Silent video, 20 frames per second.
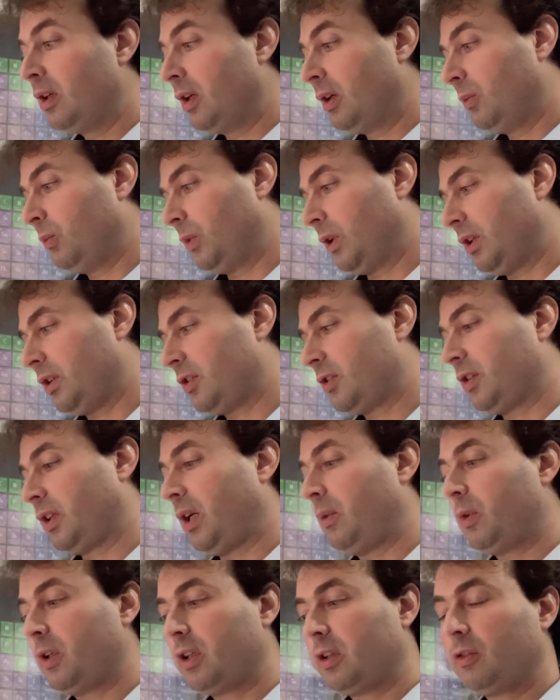What
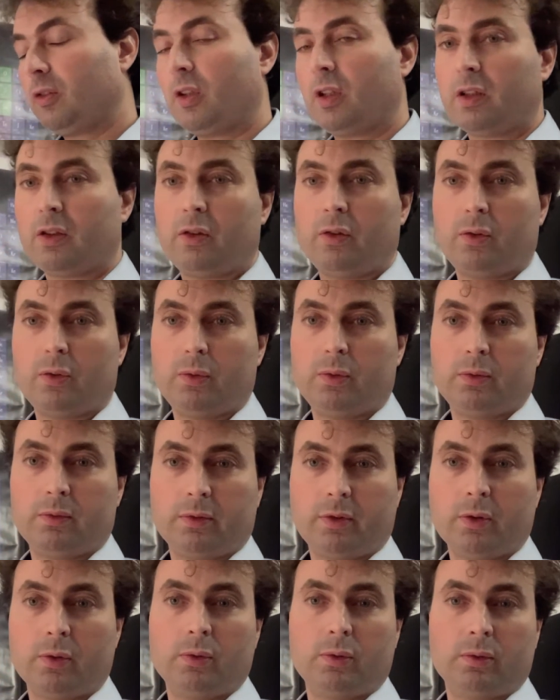I want to talk to
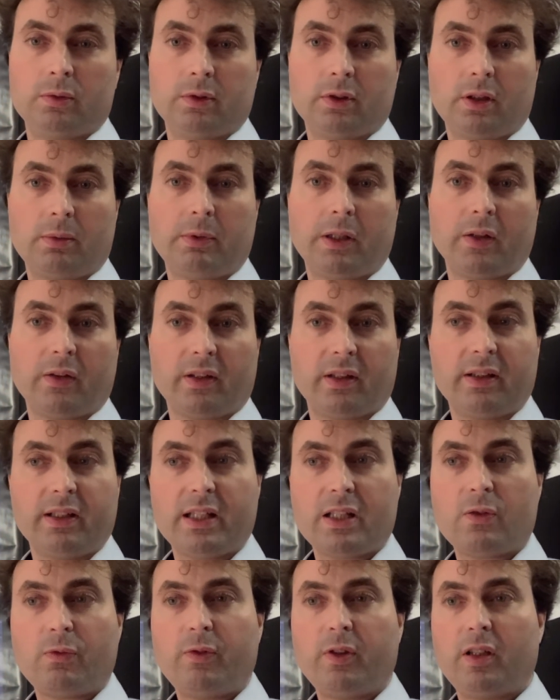you about in
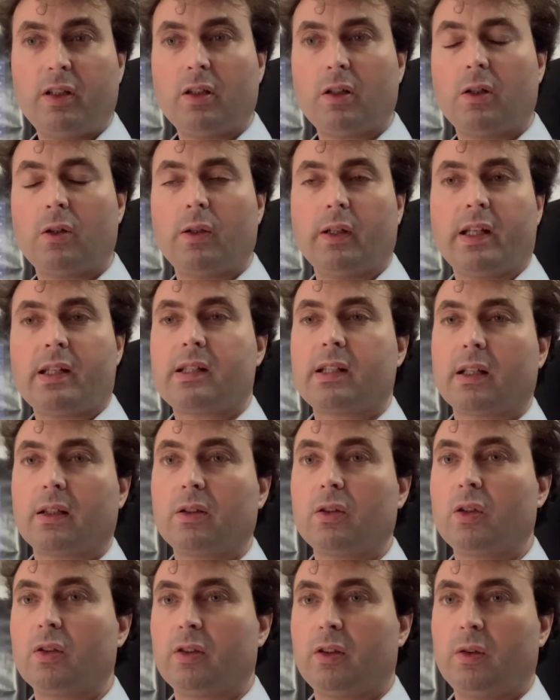this video is that
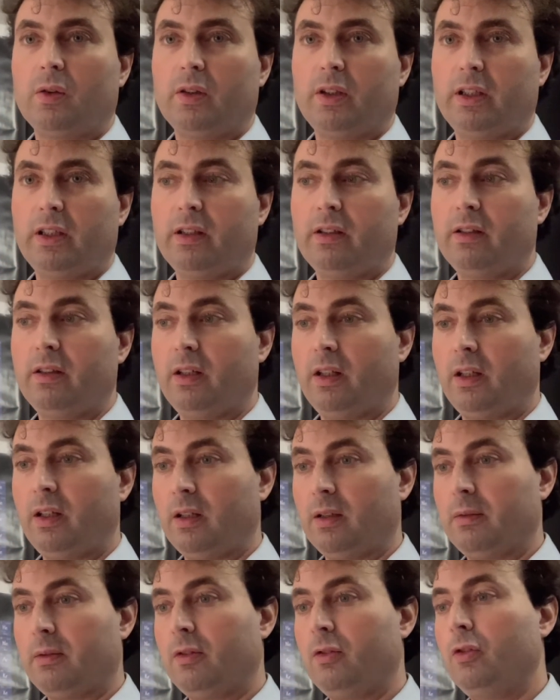not only
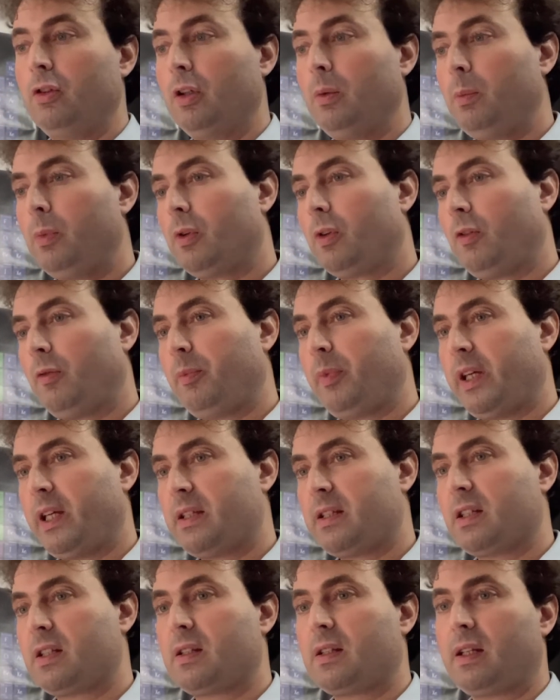the number of
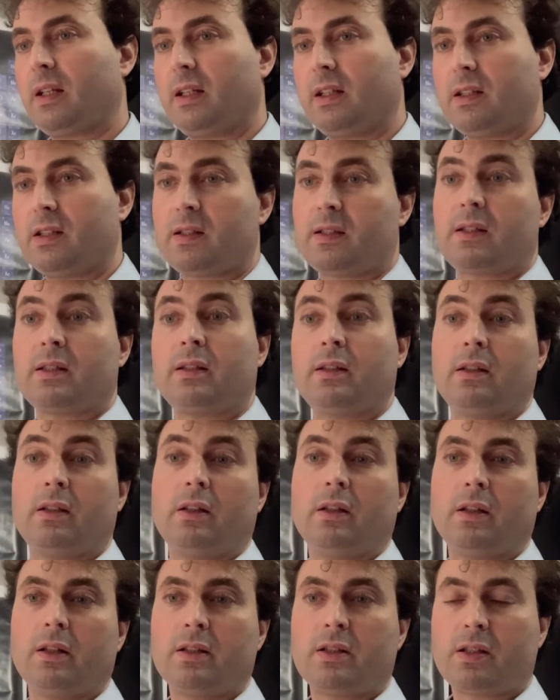basis states
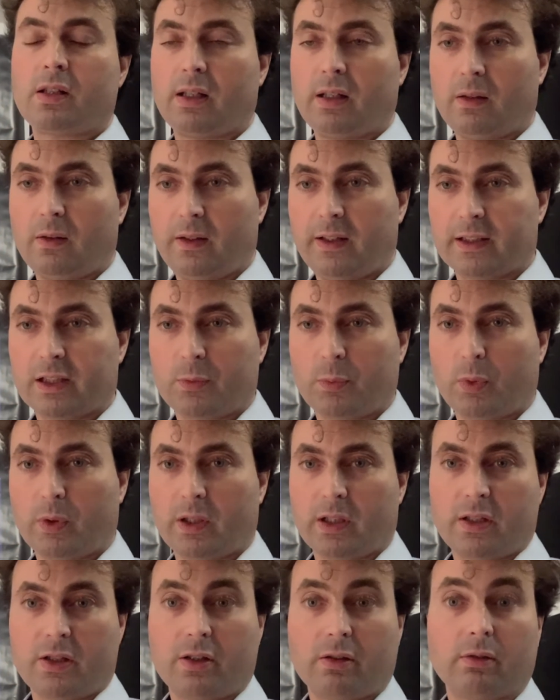scale
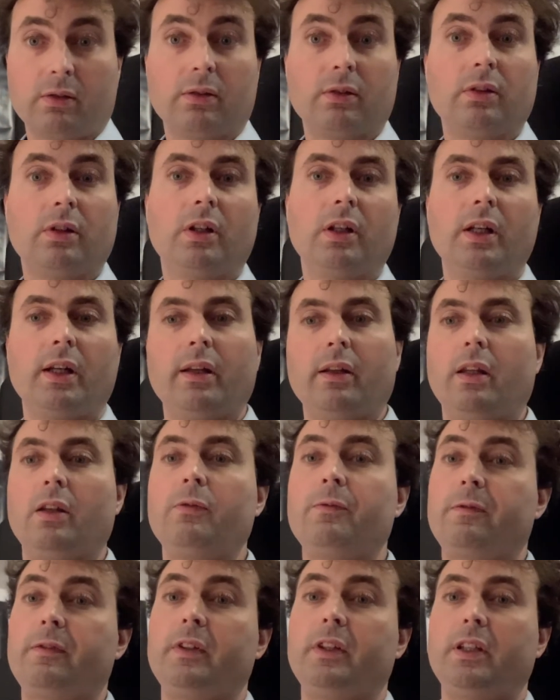exponential,
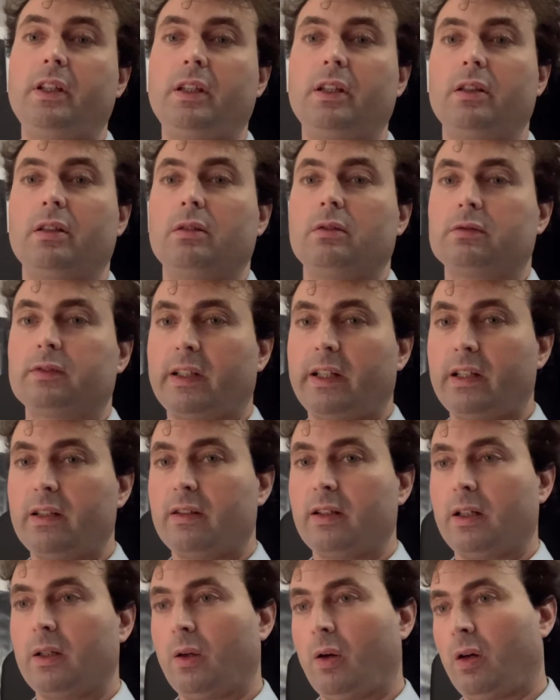if we write
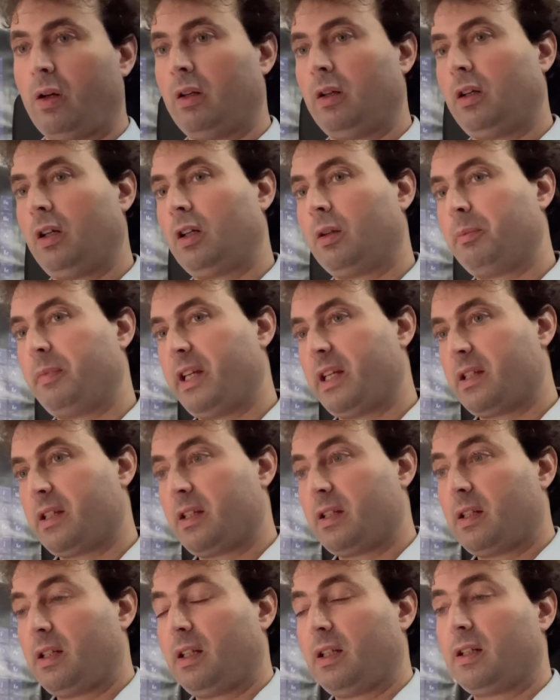down our
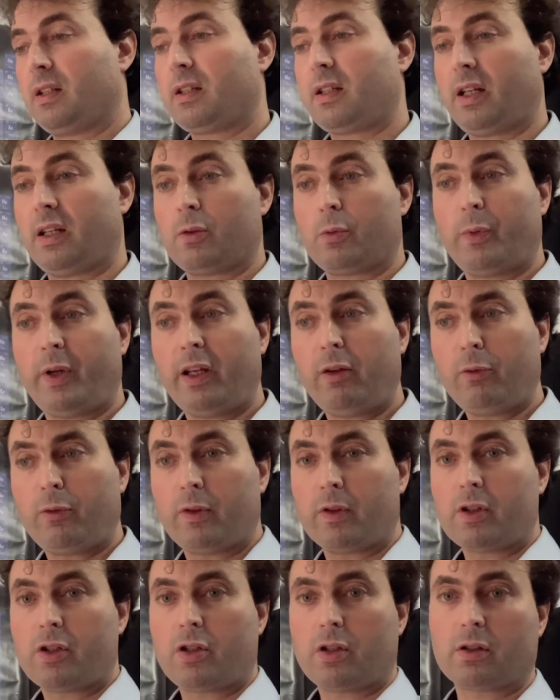basis states as wave
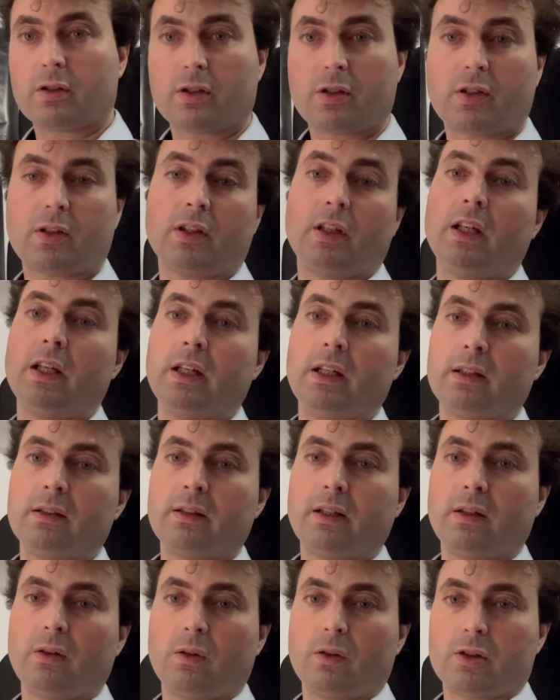functions,
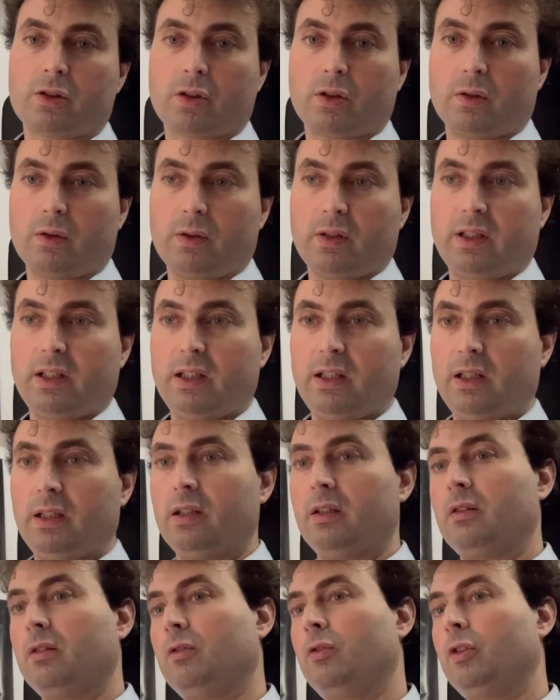then also the
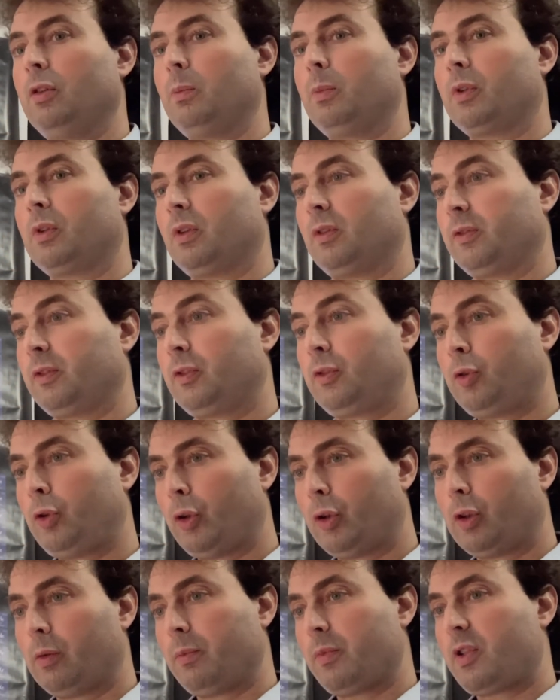number of
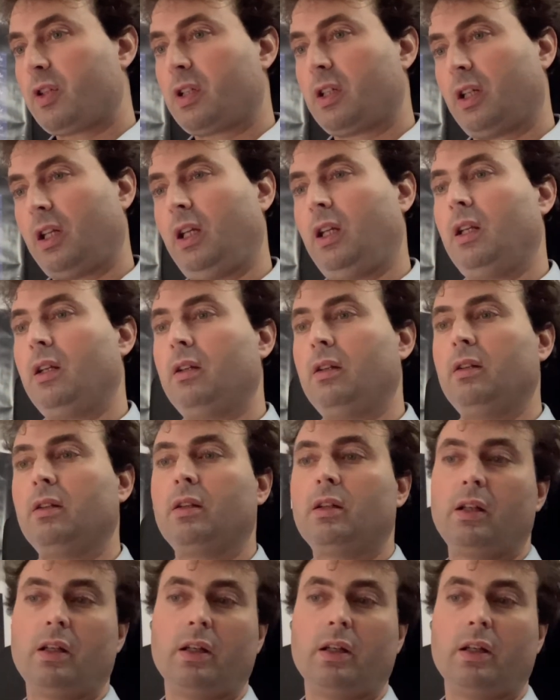terms in